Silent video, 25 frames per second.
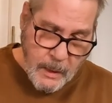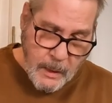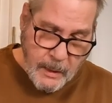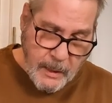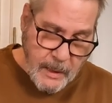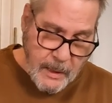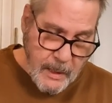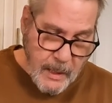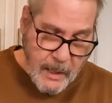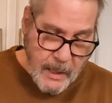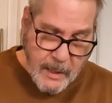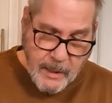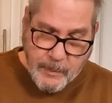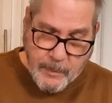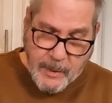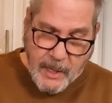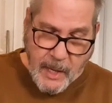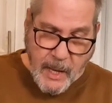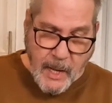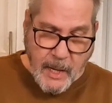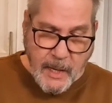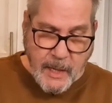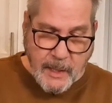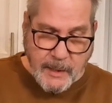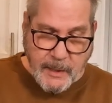Again, I am
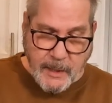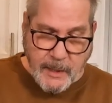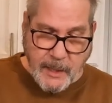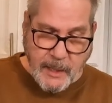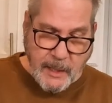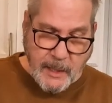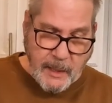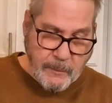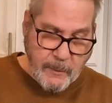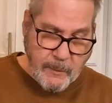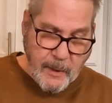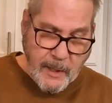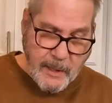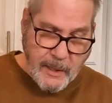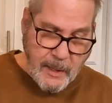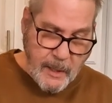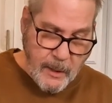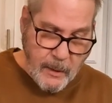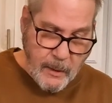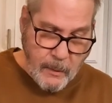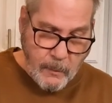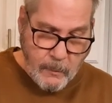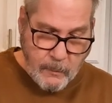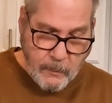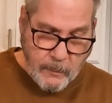not on the heat right
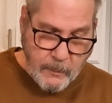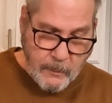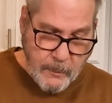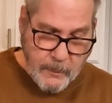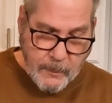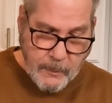now